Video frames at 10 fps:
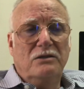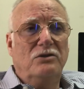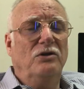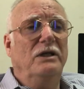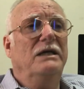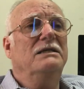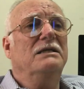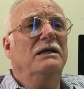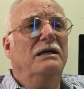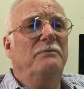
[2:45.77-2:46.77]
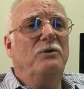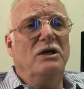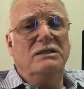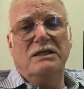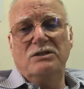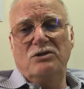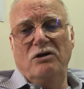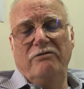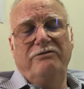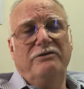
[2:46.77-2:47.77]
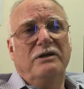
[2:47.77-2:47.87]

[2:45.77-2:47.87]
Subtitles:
So there is a process of